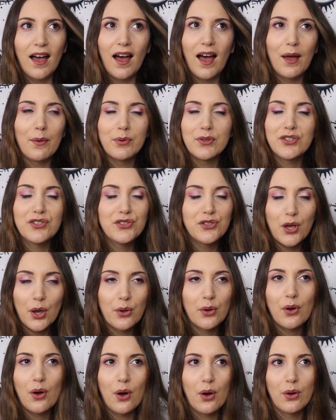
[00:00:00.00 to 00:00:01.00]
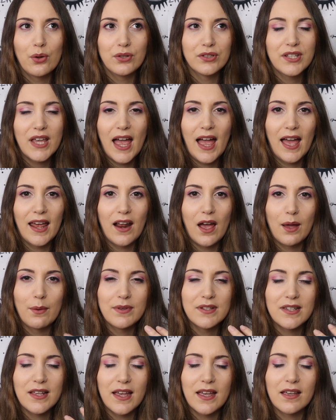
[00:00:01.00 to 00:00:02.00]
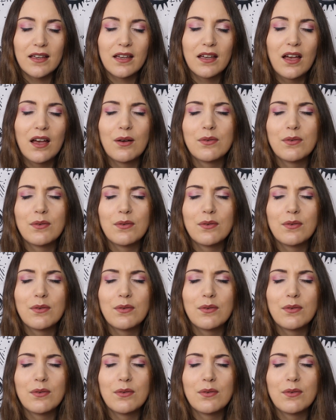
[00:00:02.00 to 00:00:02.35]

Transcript: I was so cold and I was like,